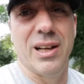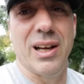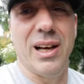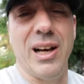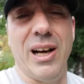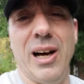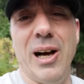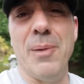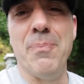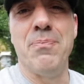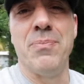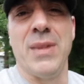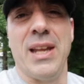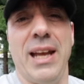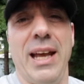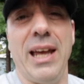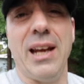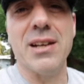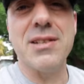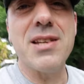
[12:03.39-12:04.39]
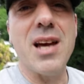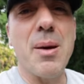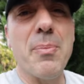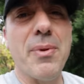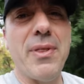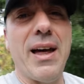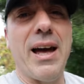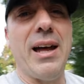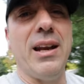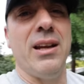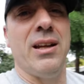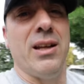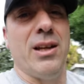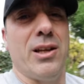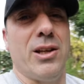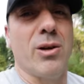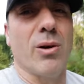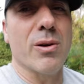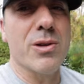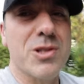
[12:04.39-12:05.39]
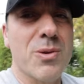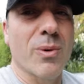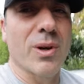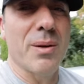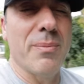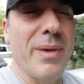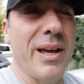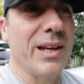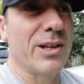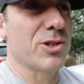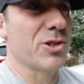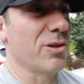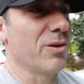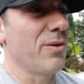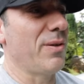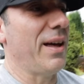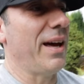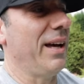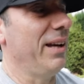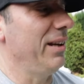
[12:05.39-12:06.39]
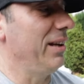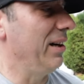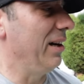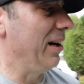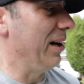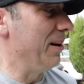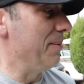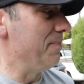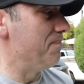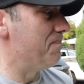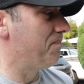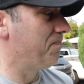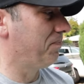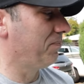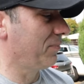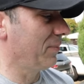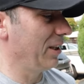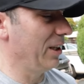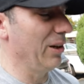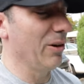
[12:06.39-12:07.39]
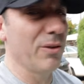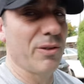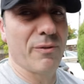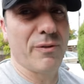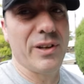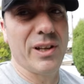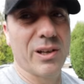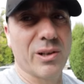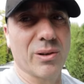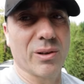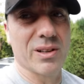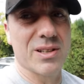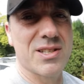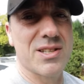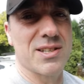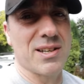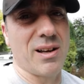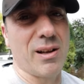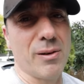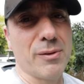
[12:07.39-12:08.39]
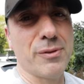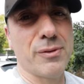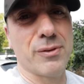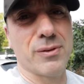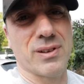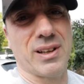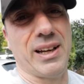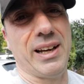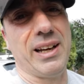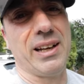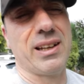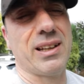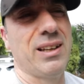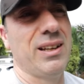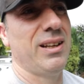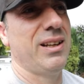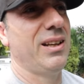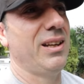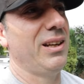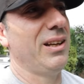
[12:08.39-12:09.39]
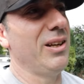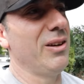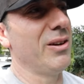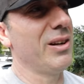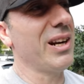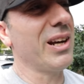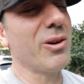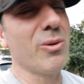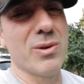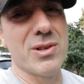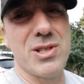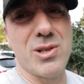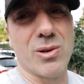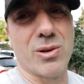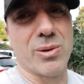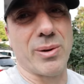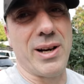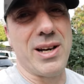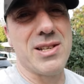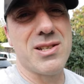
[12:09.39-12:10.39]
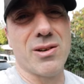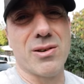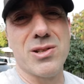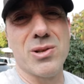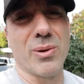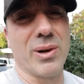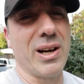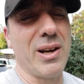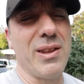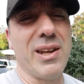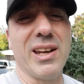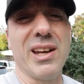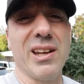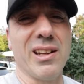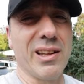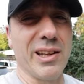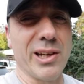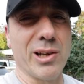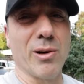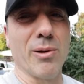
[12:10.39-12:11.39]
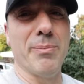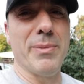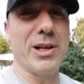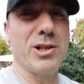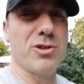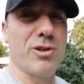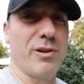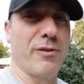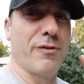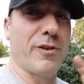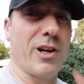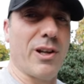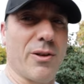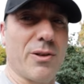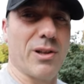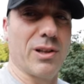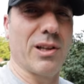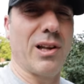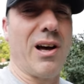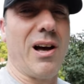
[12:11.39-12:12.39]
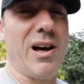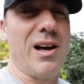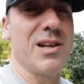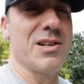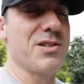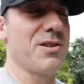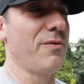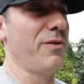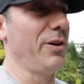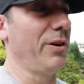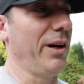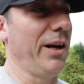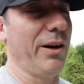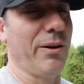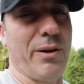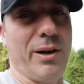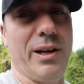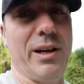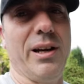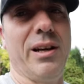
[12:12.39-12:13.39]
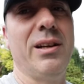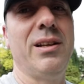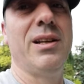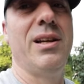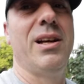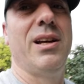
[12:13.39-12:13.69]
Um, and on top of that, you also want to make sure that, um, you know, the vehicle itself, like, you know, you're not going too crazy or doing anything illegal. Make sure you follow the laws of your area.